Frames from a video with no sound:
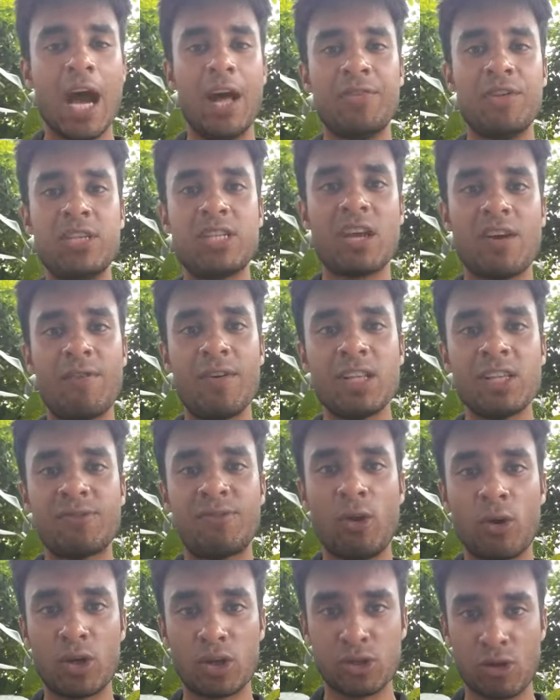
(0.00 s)
And these events
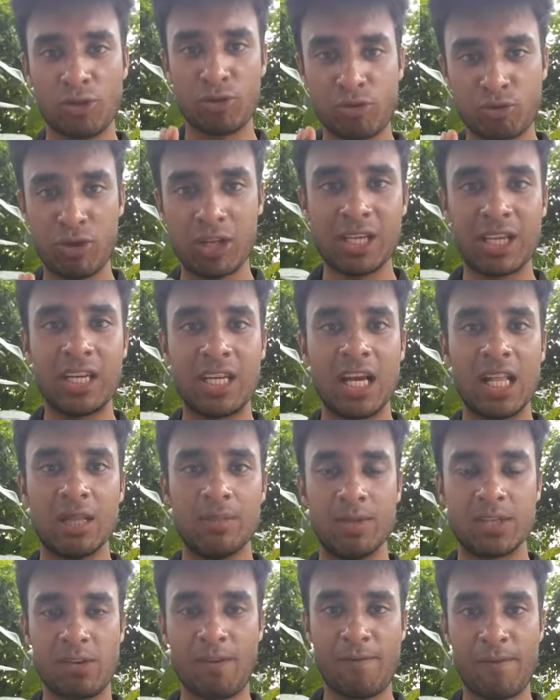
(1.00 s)
focus on three key
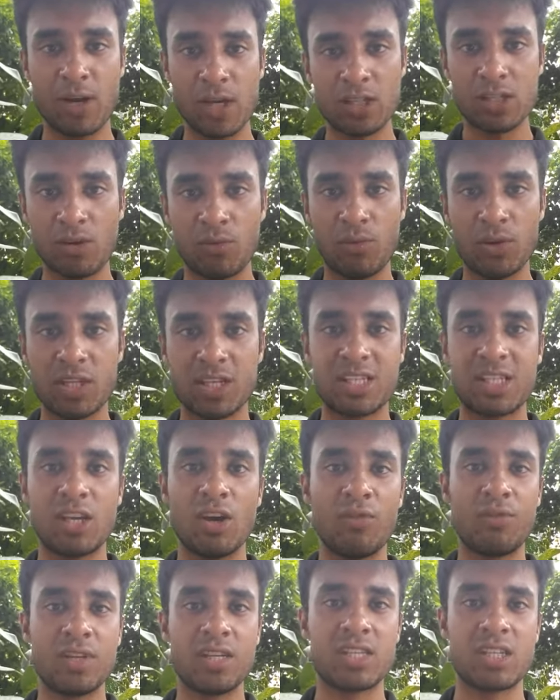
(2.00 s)
elements, first of which is
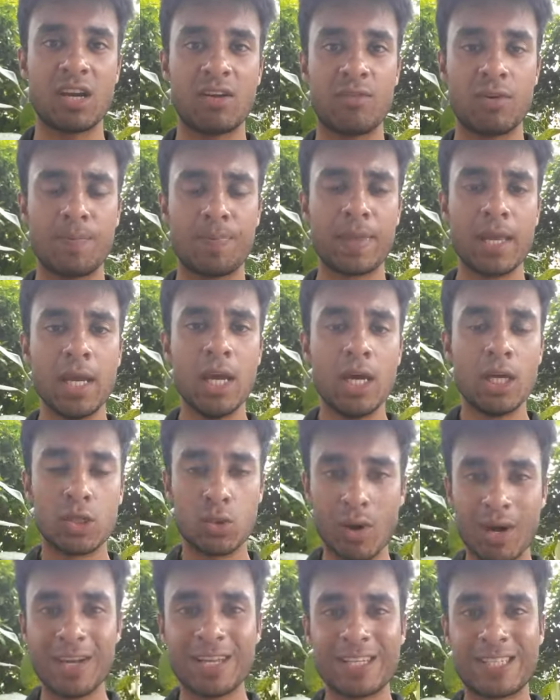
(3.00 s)
self-discovery.
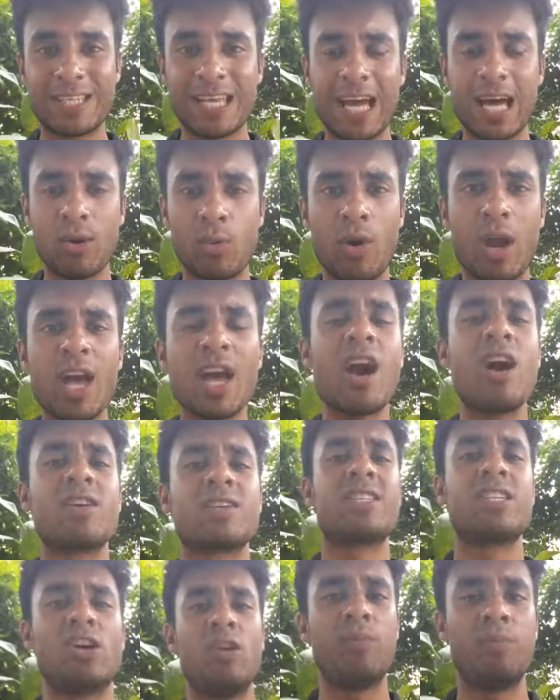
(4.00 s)
To understand where our
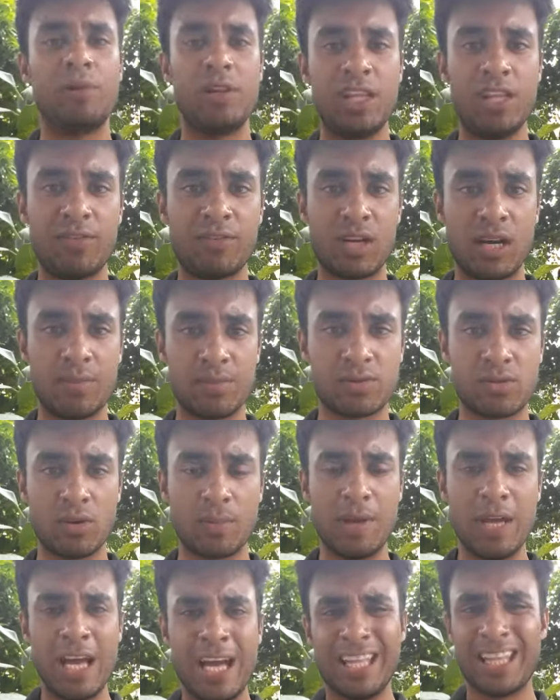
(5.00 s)
self-belief comes
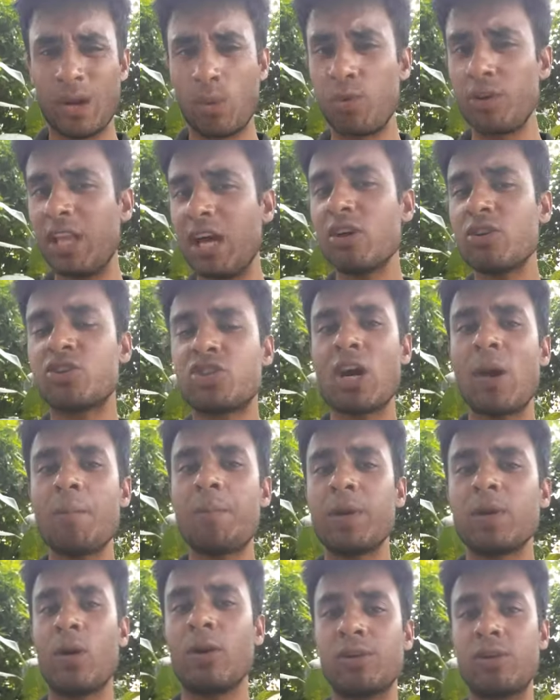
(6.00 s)
from. That without
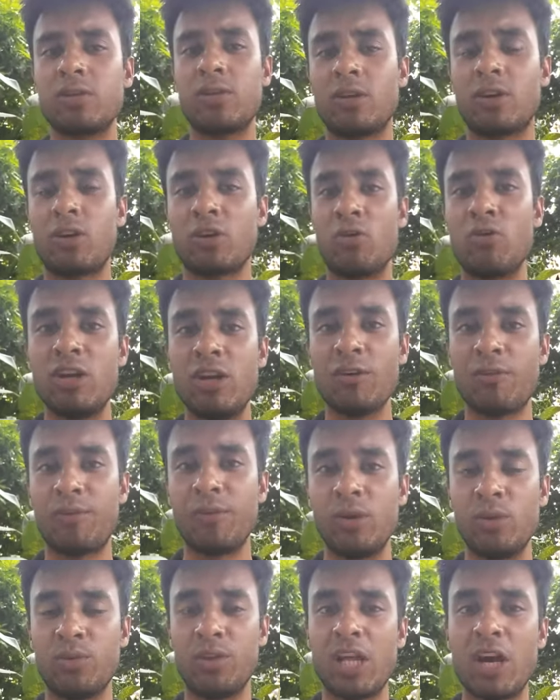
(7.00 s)
jumping onto the career
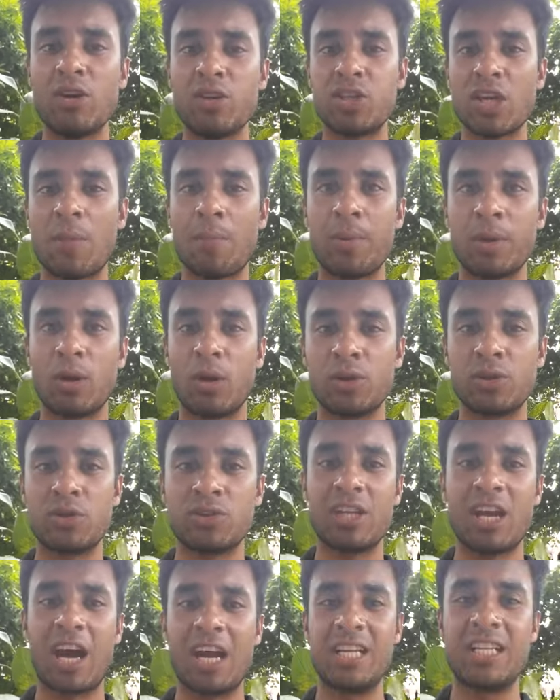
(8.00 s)
field, without jumping
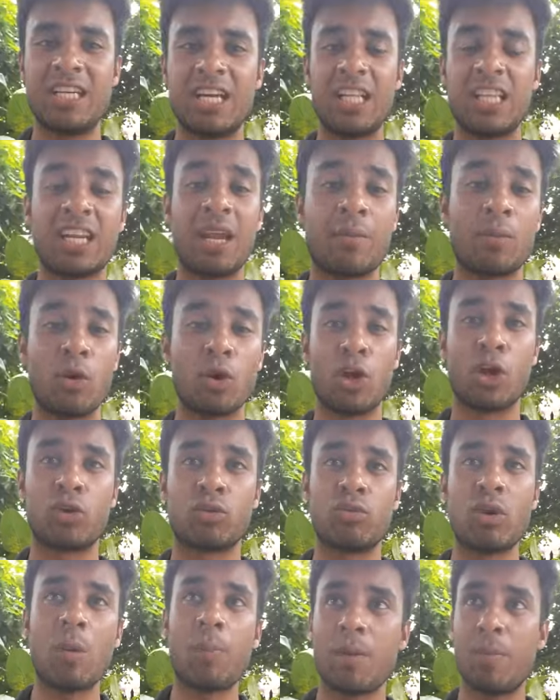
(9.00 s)
onto the idea that I'm going to
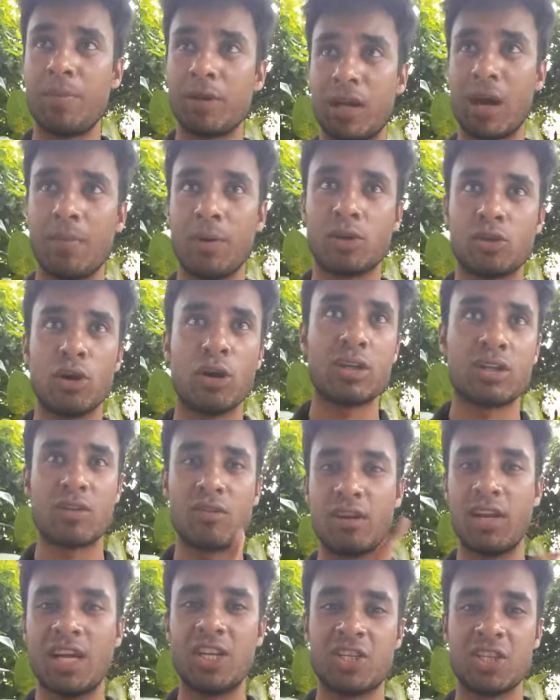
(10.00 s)
grow up and become a
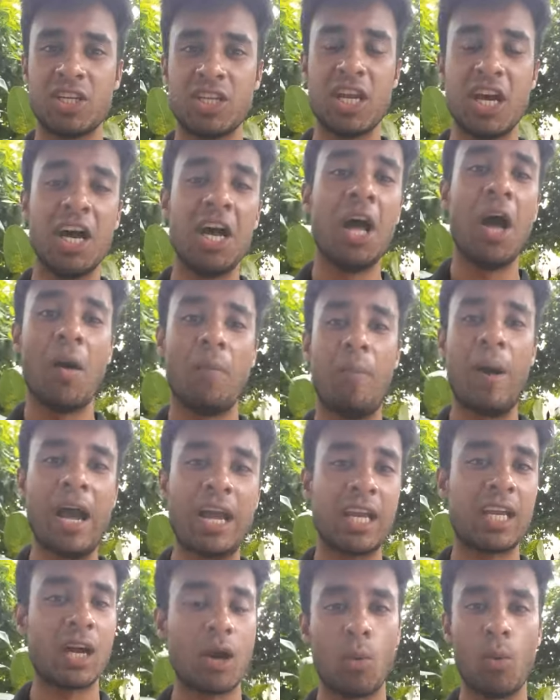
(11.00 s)
doctor, an engineer, a
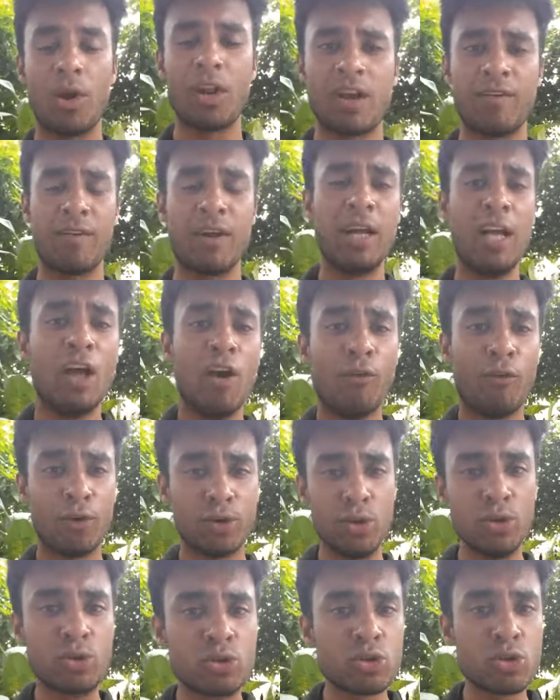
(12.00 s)
banker, or whatever, for
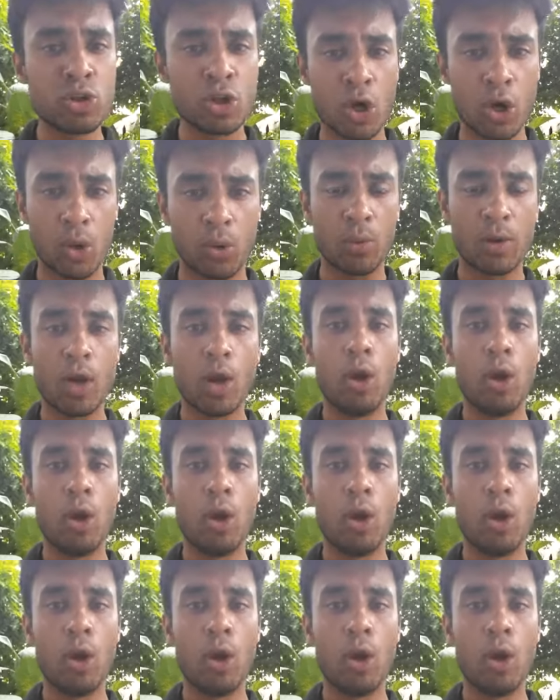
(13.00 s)
you to know